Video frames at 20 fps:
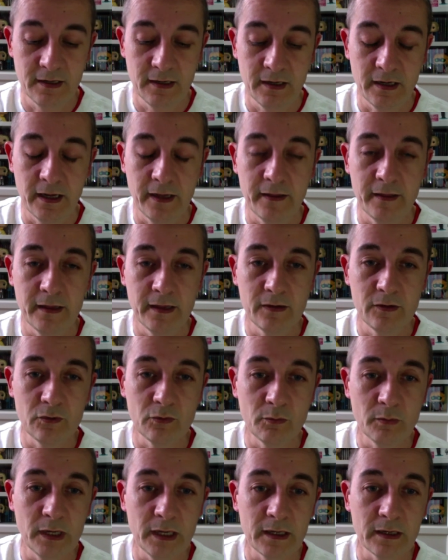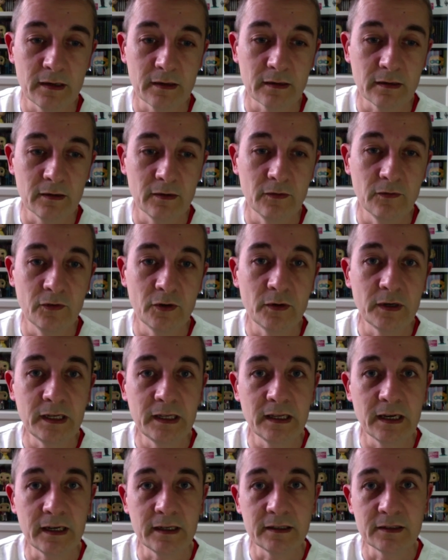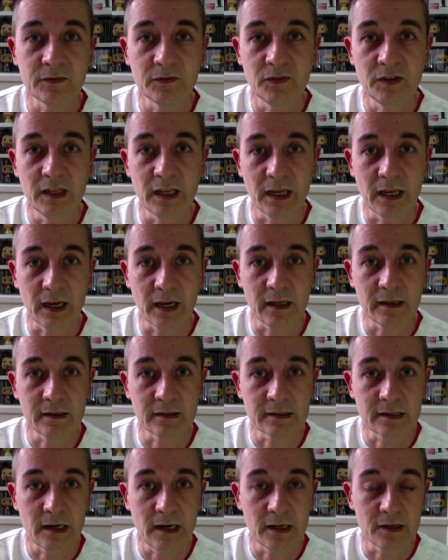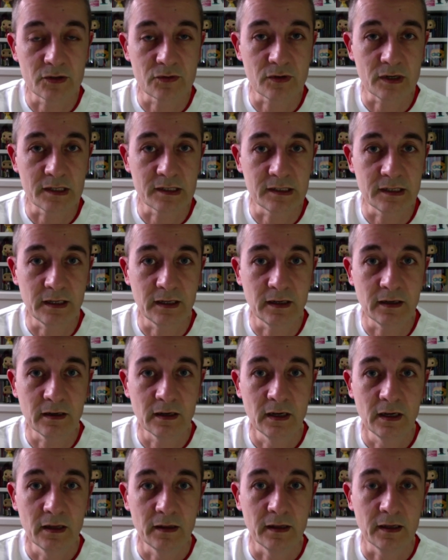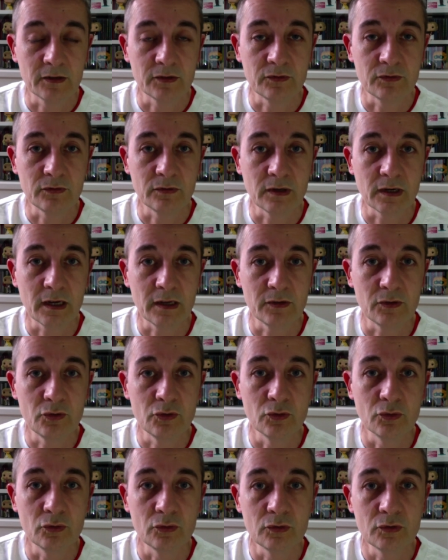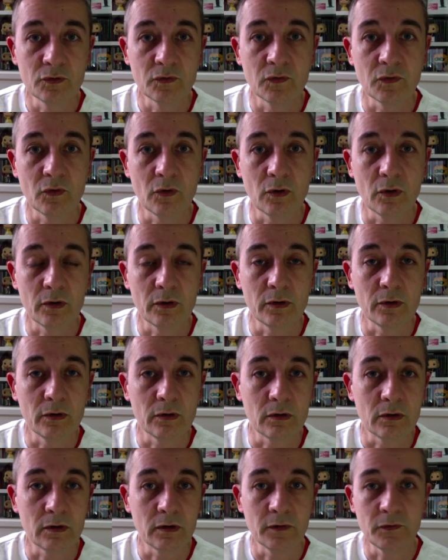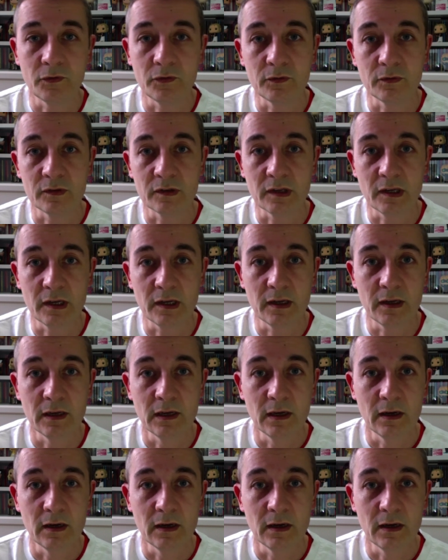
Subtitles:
and then you make a very nice vinaigrette salad dressing that you can use for your, if you say